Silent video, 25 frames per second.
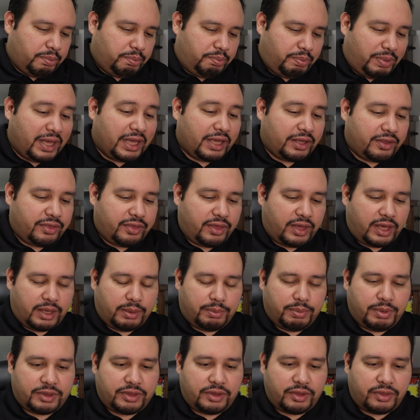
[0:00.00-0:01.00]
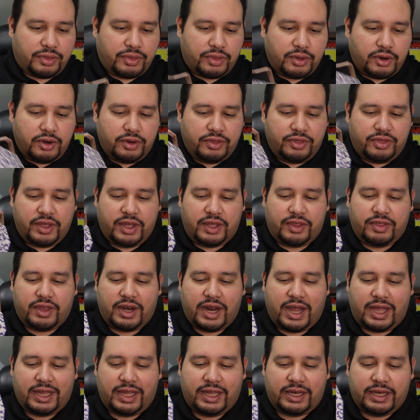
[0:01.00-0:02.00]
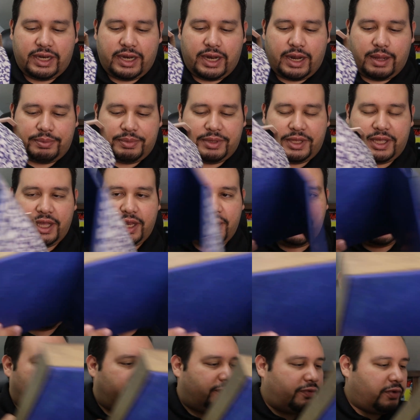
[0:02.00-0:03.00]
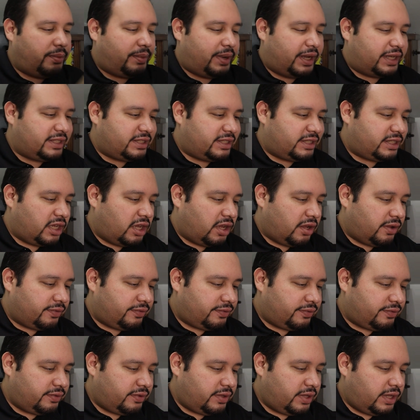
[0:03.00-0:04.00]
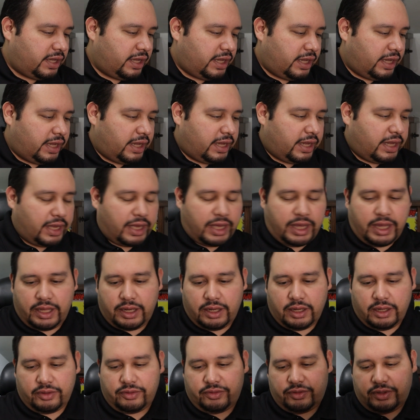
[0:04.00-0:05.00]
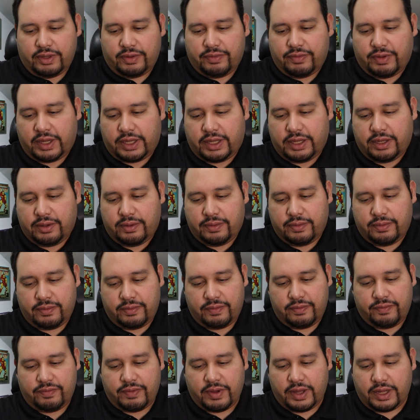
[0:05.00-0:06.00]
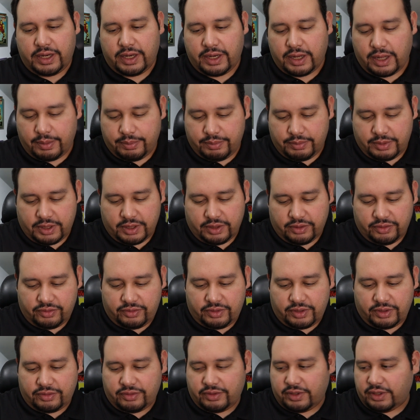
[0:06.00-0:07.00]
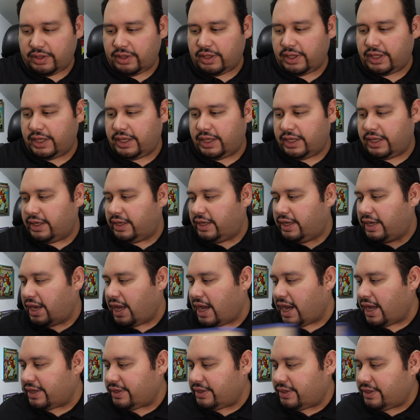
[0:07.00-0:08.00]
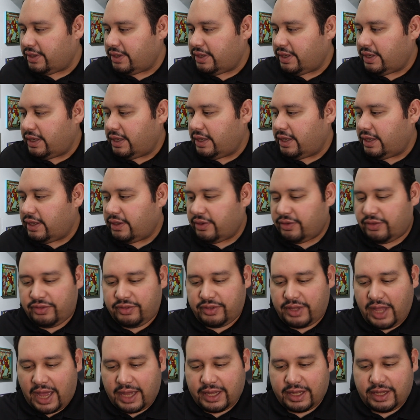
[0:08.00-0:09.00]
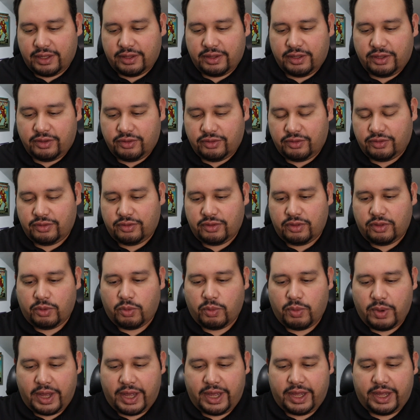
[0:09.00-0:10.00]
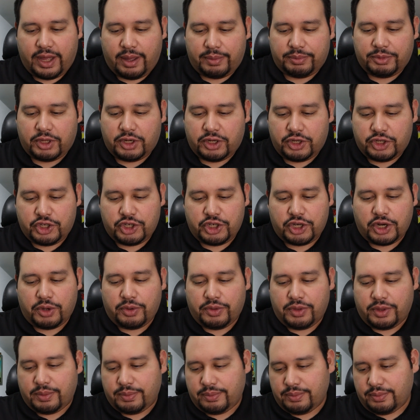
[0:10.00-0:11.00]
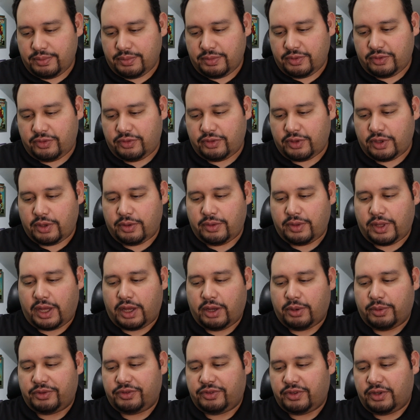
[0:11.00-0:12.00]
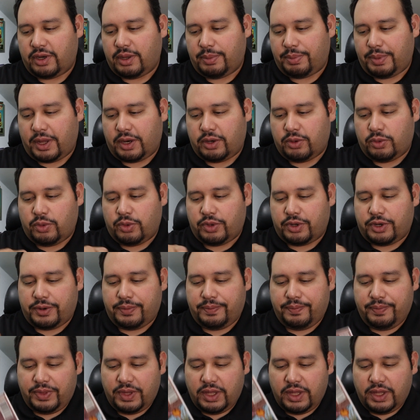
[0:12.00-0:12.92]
big thing, but the third thing that I ended up getting for myself, and let's see if I can find it. I'm consistently not stacking these the way I'm going to show them, so I always end up out of order.